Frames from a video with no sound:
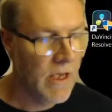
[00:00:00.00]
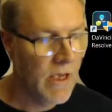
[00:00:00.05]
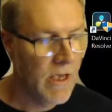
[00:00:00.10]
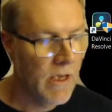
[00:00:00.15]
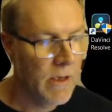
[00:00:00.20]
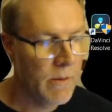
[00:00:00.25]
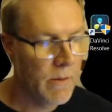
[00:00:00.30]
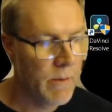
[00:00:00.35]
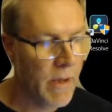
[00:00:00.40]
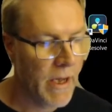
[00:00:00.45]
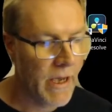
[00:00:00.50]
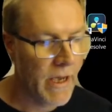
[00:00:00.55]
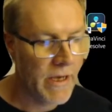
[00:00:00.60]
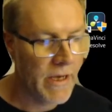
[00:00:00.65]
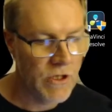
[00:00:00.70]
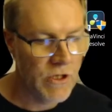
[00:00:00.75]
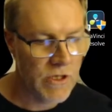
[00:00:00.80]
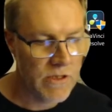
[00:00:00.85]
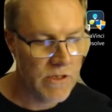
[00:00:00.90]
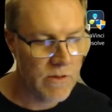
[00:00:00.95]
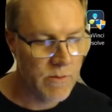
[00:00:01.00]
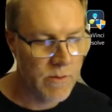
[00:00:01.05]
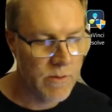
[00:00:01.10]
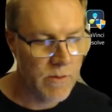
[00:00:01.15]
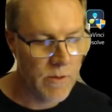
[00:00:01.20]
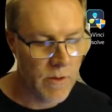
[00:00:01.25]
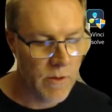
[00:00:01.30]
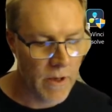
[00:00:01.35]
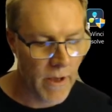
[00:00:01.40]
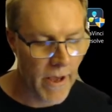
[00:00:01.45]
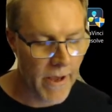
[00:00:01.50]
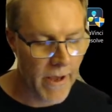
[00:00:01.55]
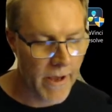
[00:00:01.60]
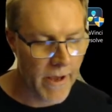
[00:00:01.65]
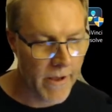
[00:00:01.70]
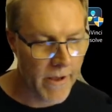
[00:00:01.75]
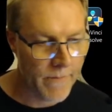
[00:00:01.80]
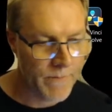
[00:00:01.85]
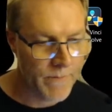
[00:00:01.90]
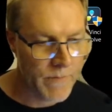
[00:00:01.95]
by just
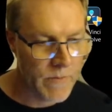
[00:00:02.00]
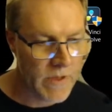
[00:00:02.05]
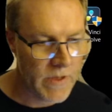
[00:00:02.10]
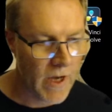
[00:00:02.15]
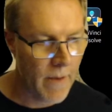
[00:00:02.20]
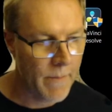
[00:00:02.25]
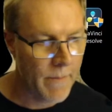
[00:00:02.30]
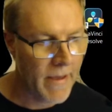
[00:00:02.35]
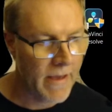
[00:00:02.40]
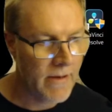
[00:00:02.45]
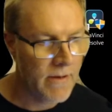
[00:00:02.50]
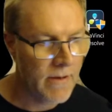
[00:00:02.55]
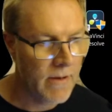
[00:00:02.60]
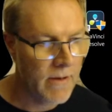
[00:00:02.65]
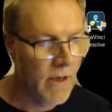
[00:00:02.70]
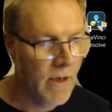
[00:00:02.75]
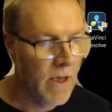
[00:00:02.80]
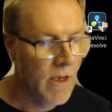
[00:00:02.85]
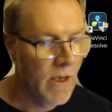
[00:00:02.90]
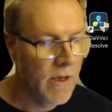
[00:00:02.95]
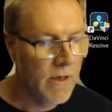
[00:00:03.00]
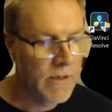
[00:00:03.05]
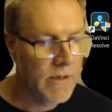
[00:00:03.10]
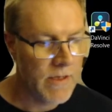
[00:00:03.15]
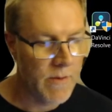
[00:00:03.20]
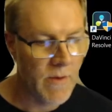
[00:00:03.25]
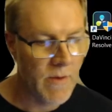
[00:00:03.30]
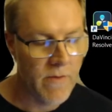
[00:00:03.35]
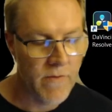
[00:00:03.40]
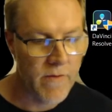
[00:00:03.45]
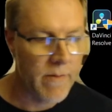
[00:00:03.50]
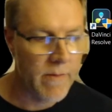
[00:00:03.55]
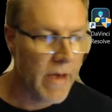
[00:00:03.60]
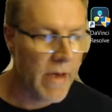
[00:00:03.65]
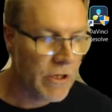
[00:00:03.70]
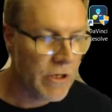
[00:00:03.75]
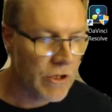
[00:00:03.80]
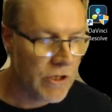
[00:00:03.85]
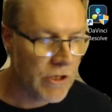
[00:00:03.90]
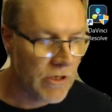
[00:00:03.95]
typing some
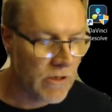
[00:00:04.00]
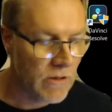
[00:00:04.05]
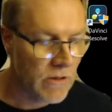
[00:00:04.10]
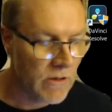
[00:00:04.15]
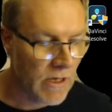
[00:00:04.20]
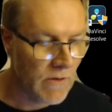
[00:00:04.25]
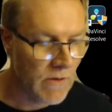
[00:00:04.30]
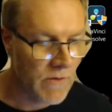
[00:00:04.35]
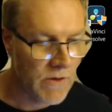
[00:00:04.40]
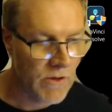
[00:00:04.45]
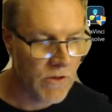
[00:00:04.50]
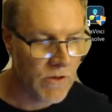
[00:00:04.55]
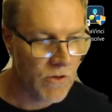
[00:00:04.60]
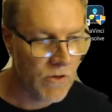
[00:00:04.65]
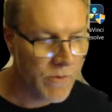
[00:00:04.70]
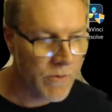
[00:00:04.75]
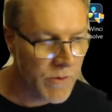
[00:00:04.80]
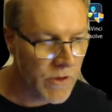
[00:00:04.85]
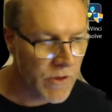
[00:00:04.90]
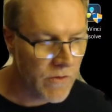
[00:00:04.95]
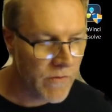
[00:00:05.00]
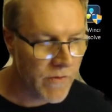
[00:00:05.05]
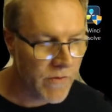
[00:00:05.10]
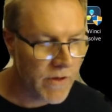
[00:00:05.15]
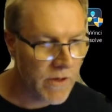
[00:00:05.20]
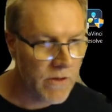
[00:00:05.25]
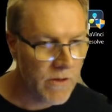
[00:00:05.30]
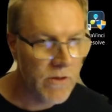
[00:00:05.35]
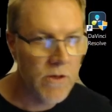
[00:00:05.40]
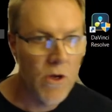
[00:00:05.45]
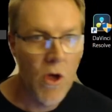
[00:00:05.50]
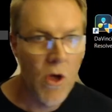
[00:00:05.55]
information in the description field,